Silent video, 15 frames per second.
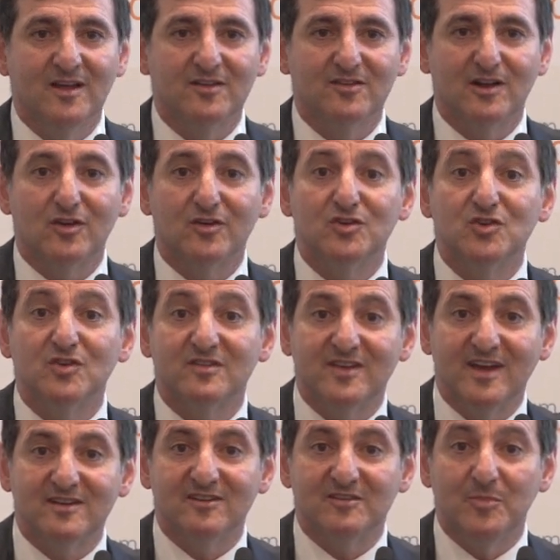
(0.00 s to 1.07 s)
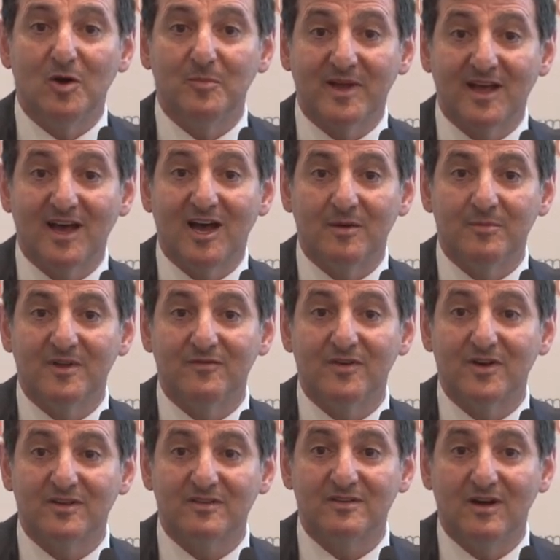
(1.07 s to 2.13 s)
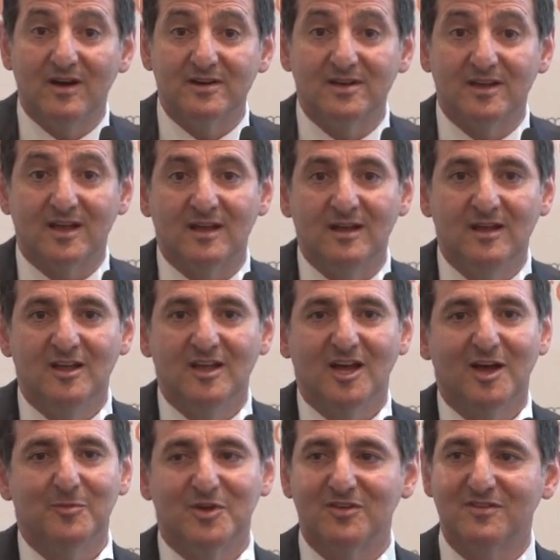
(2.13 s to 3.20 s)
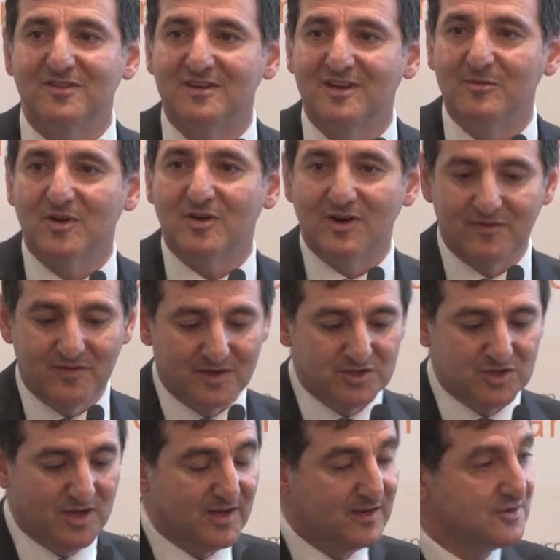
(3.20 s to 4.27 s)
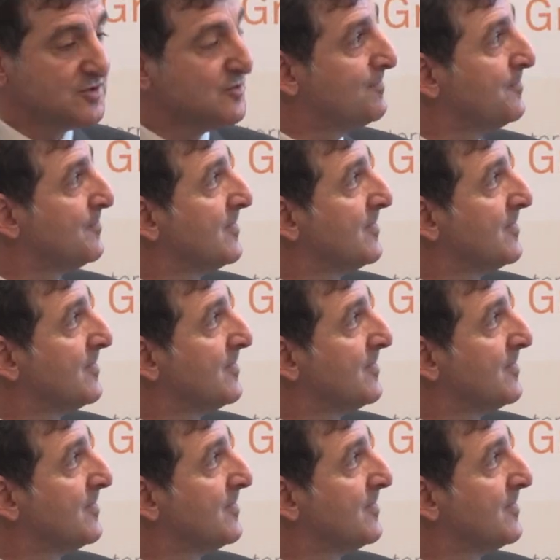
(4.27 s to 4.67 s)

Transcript: So a lot of new sectors popping up and very exciting because of the demographic change.